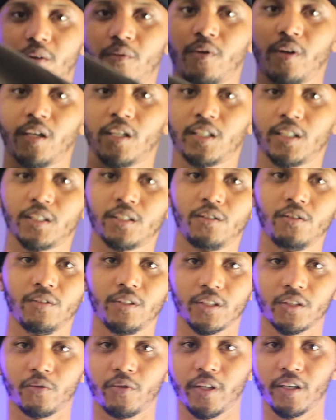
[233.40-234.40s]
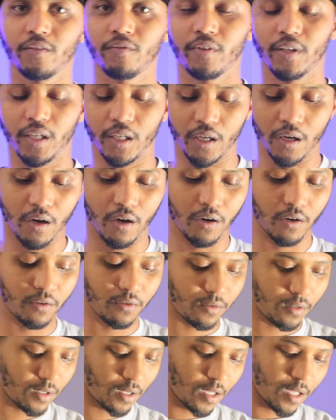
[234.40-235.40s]
want to just do this quick video
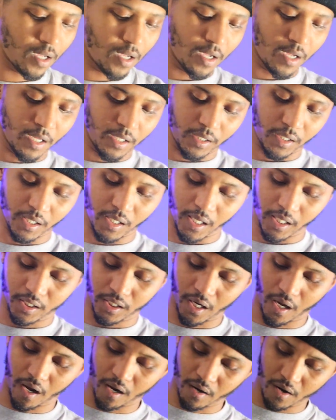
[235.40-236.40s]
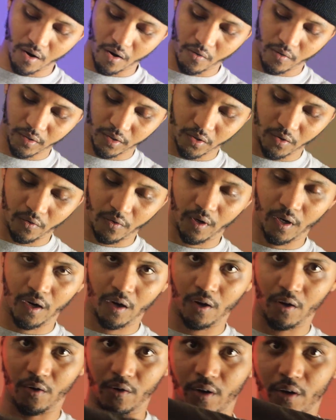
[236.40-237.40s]
to let y'all know what's going
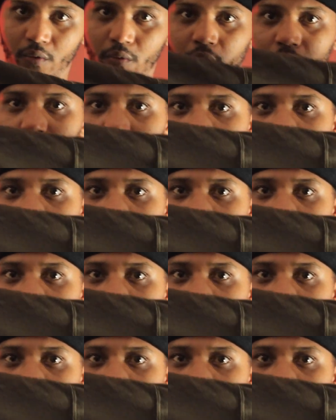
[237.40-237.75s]
on and what